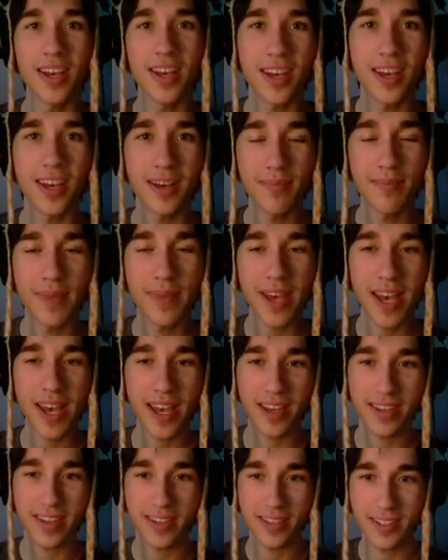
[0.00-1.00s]
I'm
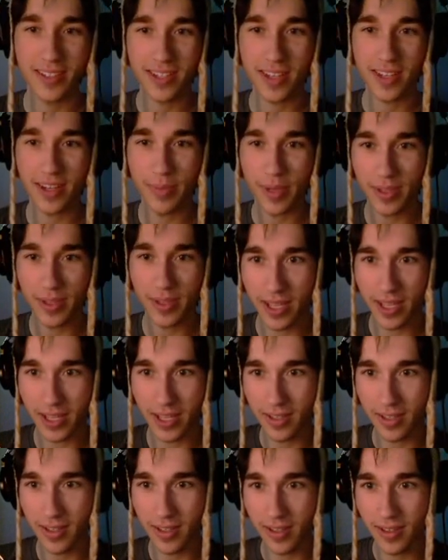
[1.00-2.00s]
back. Sorry about
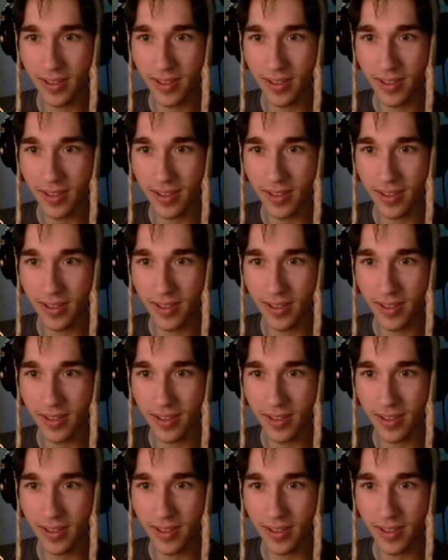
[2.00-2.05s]
that.